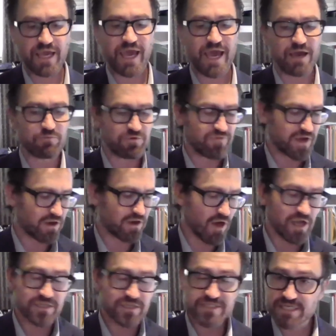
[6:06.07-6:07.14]
And we've had a
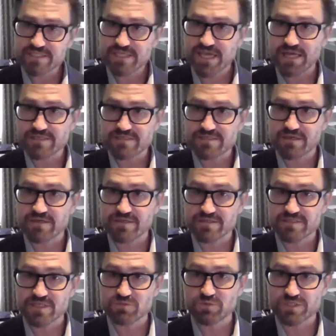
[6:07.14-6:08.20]
lot of success
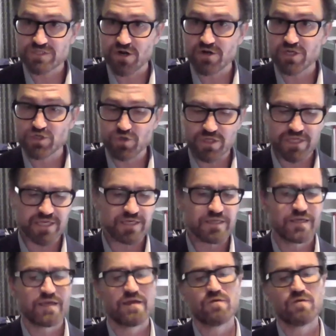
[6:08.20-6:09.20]
since we started drilling.